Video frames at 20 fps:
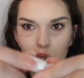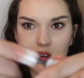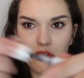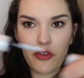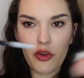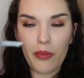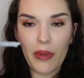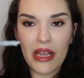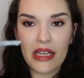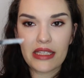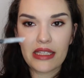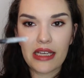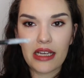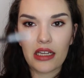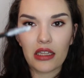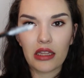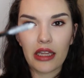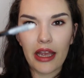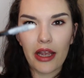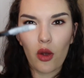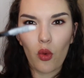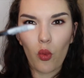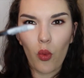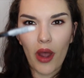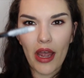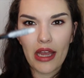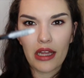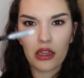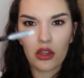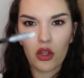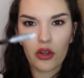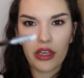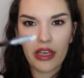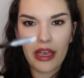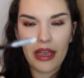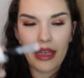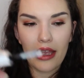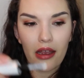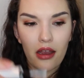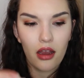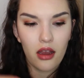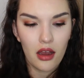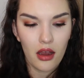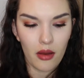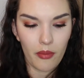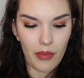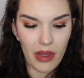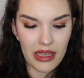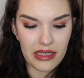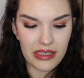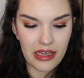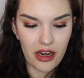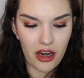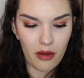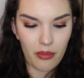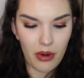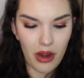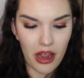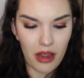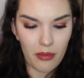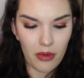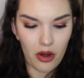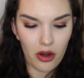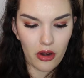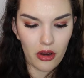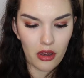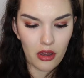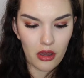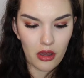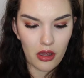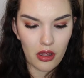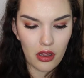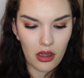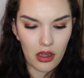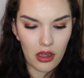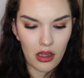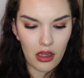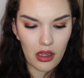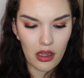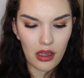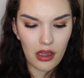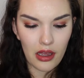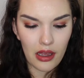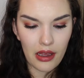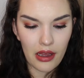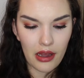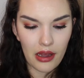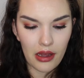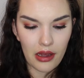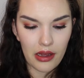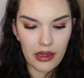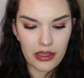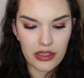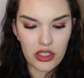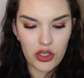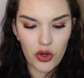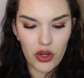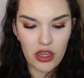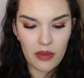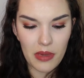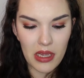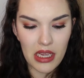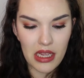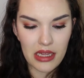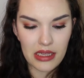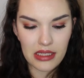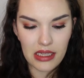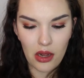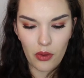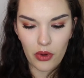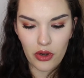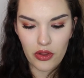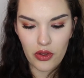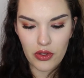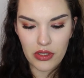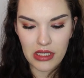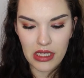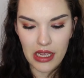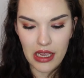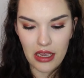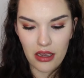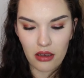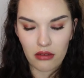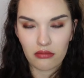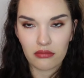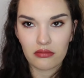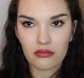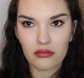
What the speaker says: of your basic like white looking mascara primer. It's creamy. It's not one of those like